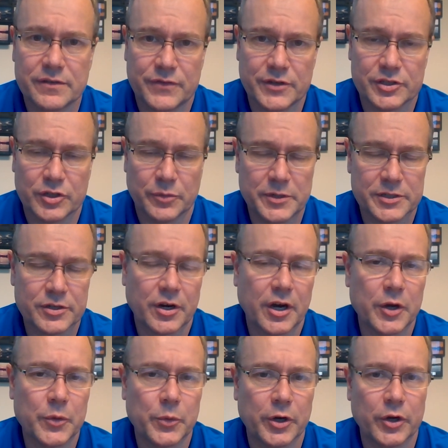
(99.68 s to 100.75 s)
physical piece of
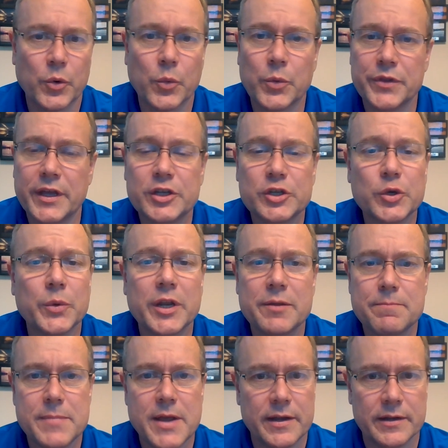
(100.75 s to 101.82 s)
hardware when they do
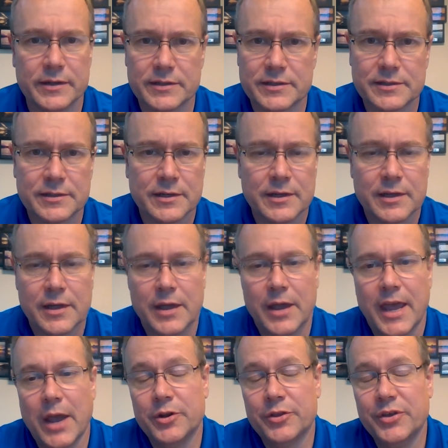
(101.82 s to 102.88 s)
any maintenance.
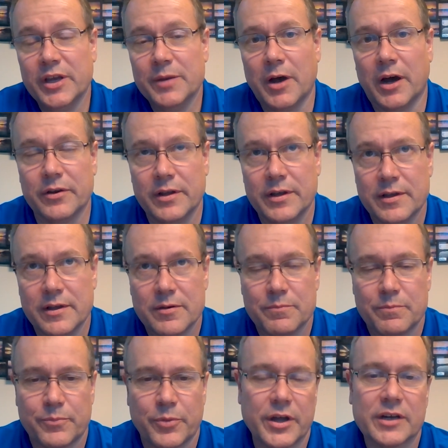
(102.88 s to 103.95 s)
And when you think about
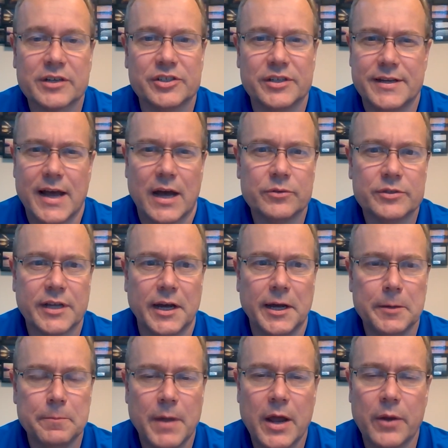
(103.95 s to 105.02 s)
production
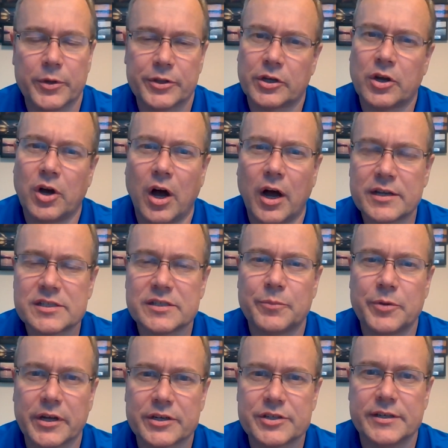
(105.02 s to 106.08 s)
downtime and what the cost of
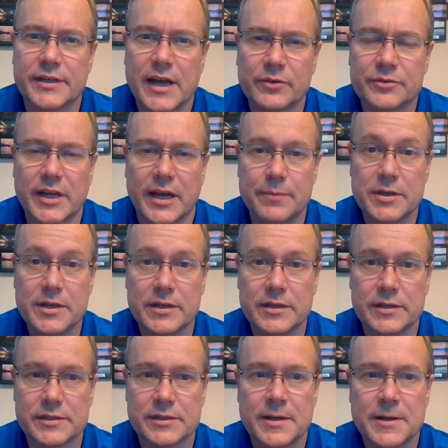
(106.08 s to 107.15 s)
production downtime
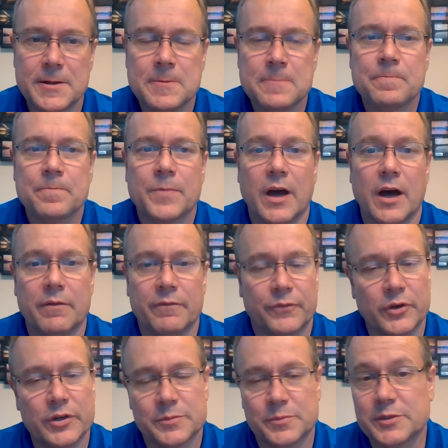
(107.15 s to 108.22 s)
is uh,
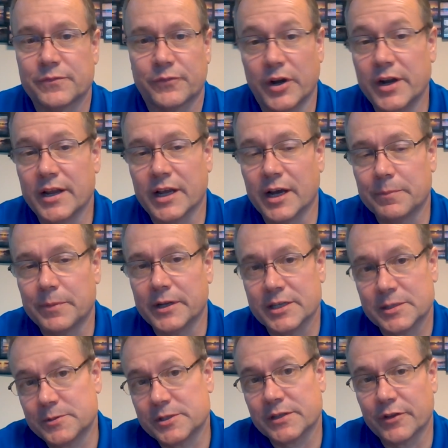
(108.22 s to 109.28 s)
for for any company,
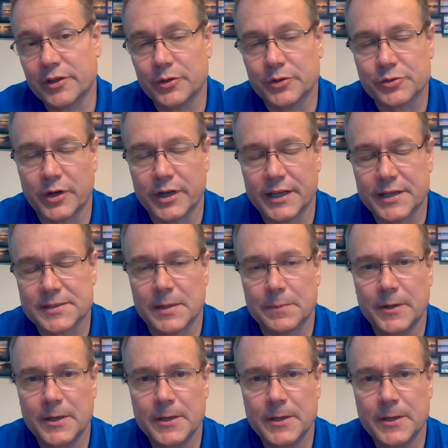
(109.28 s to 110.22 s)
specifically those running SAP,